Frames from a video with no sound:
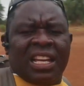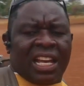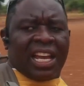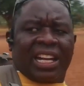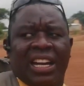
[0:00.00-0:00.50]

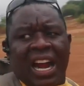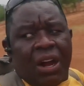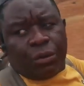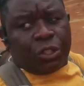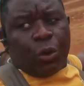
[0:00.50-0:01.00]
ground
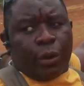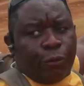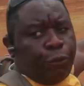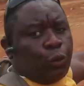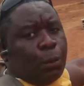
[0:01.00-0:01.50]
or a
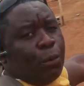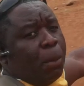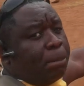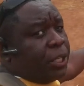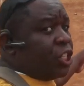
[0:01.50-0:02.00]
football
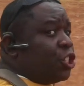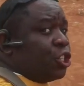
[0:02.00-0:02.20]
pitch